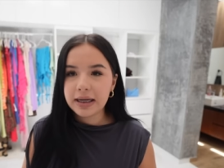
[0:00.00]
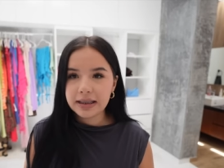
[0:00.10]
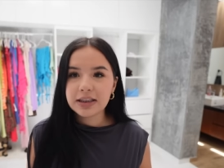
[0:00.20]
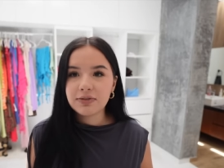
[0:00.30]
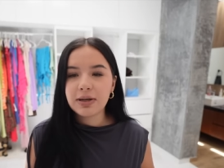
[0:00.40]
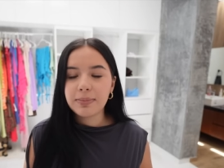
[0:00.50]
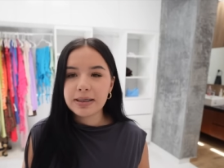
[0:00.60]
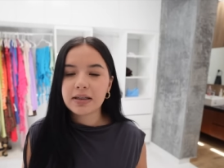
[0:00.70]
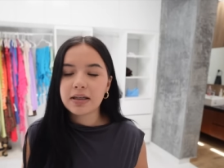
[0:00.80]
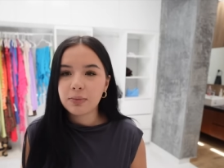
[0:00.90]
in this vid,
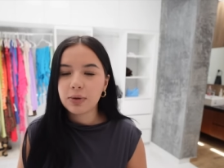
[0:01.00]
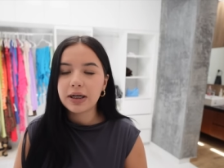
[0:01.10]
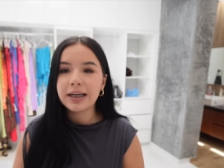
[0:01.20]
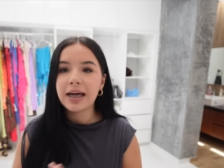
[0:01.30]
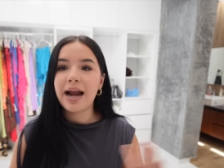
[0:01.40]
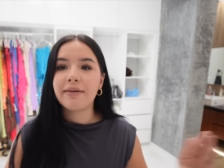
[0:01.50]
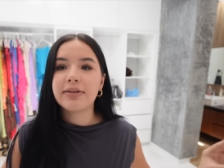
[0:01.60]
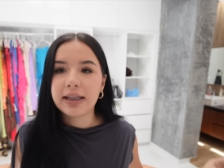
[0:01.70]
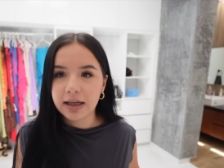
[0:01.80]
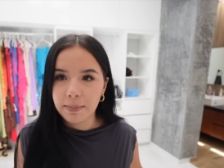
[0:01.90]
basically, we're gonna get
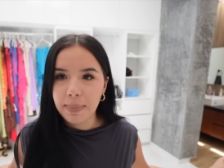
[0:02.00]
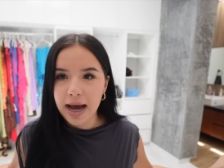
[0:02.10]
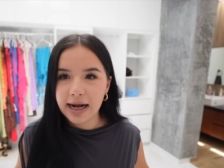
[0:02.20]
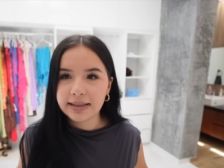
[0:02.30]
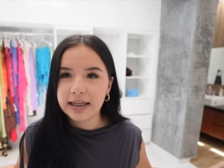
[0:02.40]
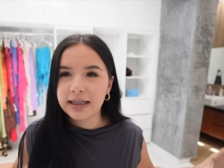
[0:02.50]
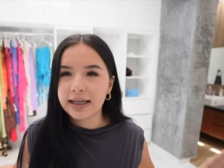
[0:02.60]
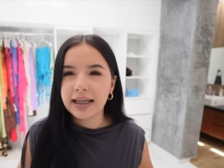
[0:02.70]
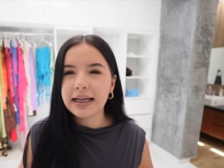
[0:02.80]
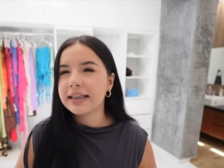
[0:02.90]
everything unpacked and
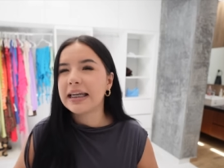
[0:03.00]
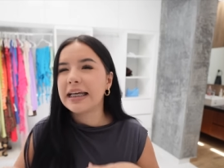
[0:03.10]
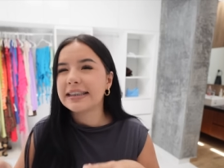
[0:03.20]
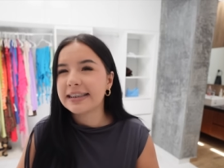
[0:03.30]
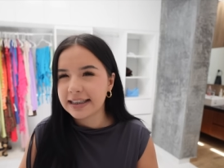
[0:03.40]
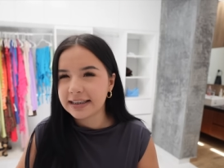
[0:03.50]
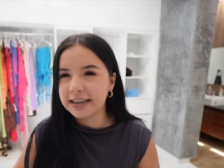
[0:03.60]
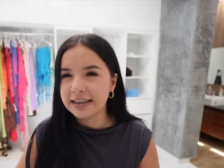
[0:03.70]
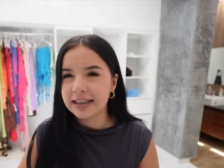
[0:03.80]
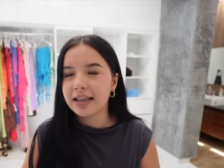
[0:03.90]
get like the
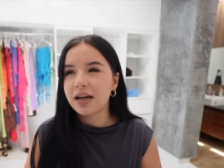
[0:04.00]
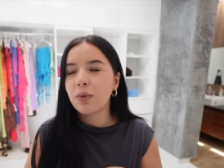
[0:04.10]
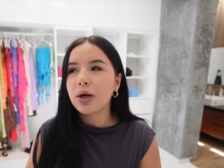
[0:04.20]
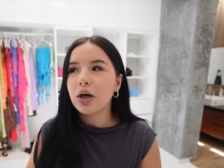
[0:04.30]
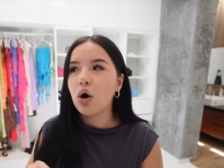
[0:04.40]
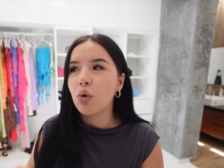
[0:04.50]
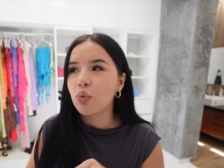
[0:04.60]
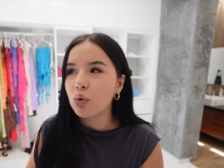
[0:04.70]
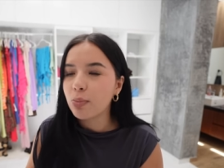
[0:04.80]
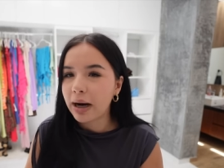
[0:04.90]
necessities. And then I wanna go
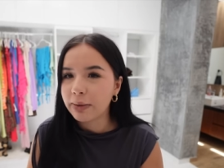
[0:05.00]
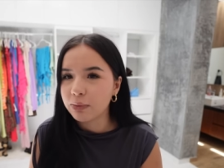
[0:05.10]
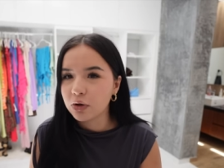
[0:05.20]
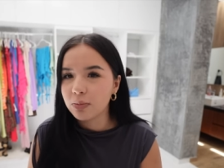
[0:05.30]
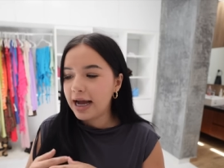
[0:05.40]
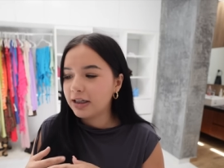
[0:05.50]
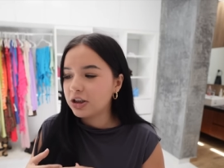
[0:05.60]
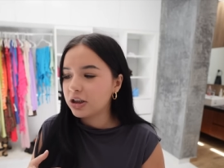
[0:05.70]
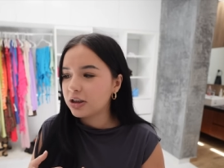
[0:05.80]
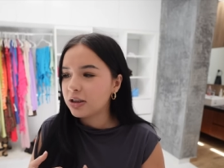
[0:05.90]
room by room and
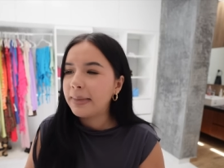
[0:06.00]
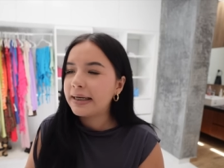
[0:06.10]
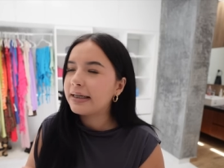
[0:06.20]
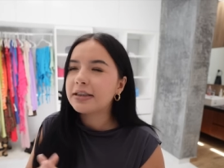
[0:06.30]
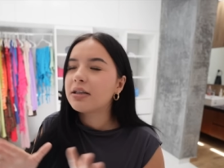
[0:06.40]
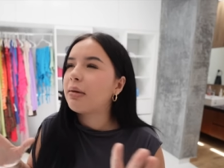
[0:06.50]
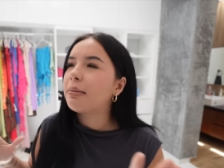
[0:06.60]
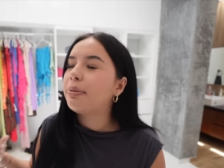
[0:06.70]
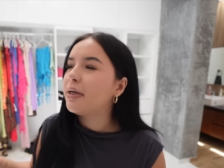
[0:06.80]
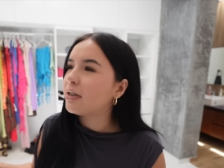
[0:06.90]
just make it into
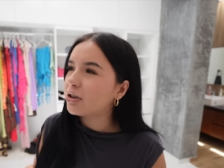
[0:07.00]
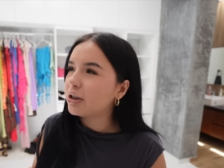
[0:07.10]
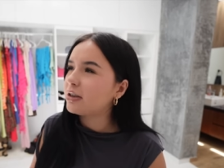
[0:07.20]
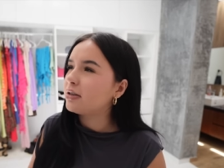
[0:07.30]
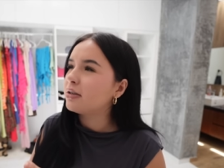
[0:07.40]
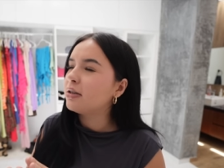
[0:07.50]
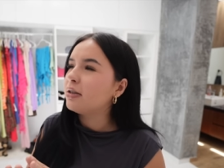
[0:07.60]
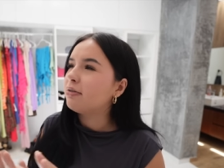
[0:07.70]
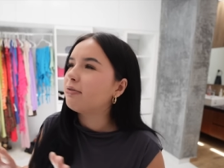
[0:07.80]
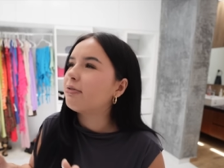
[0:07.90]
my Pinterest
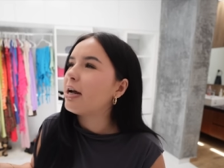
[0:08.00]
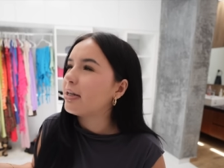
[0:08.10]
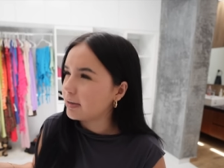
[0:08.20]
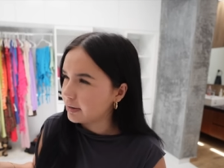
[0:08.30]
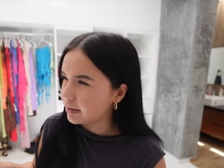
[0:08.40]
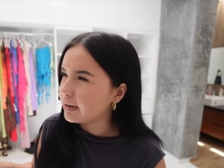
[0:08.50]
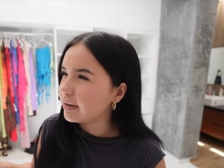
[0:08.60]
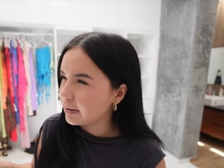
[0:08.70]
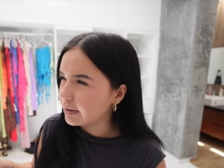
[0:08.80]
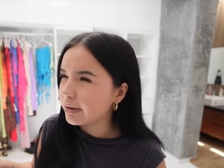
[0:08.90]
fantasy.
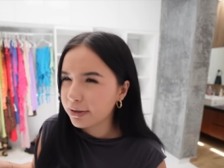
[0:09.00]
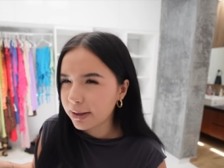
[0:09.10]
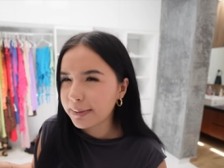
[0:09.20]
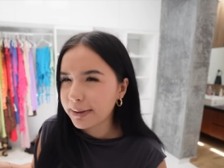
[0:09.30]
You know what I